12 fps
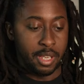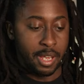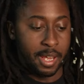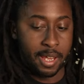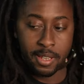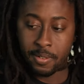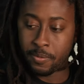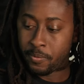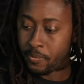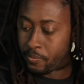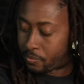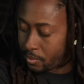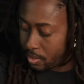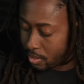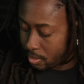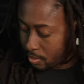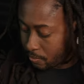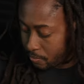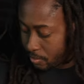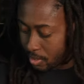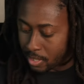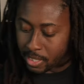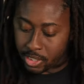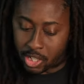Alright.
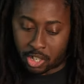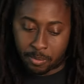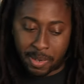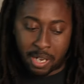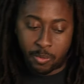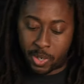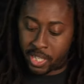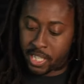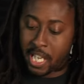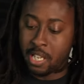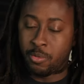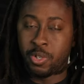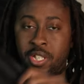Let's talk about what it came